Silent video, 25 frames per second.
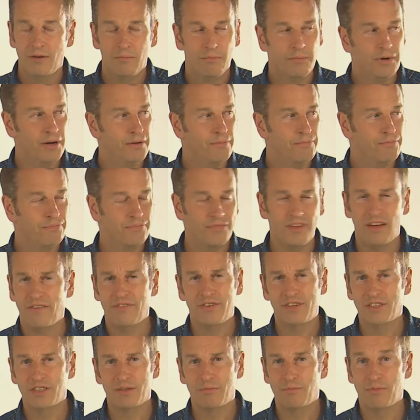But
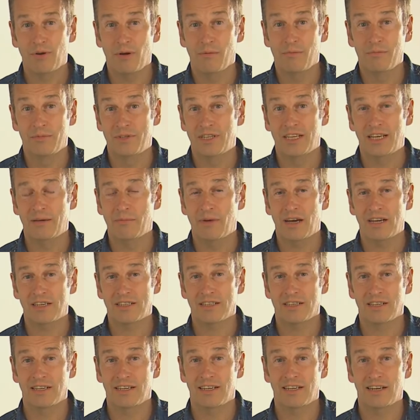nothing's a problem to him,
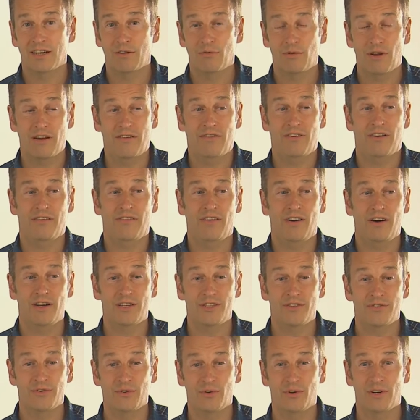actually. You know, whatever I've
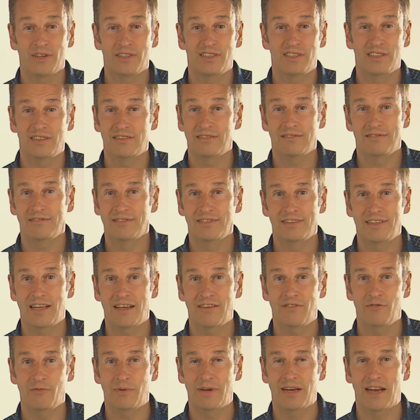asked for, it's
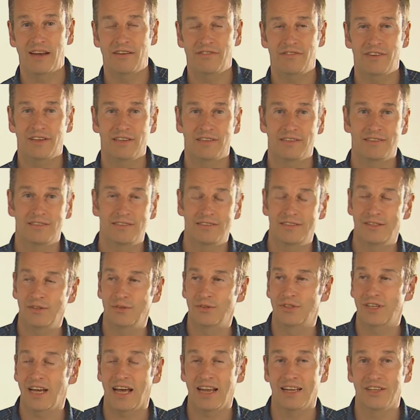never been anything too
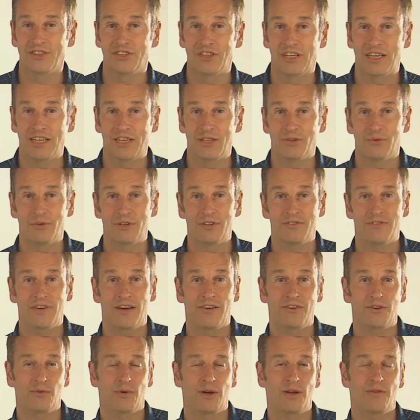challenging. He's always
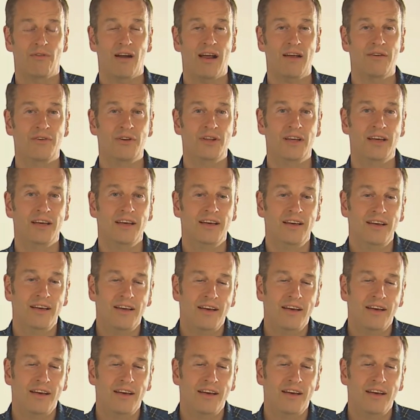found a way around it.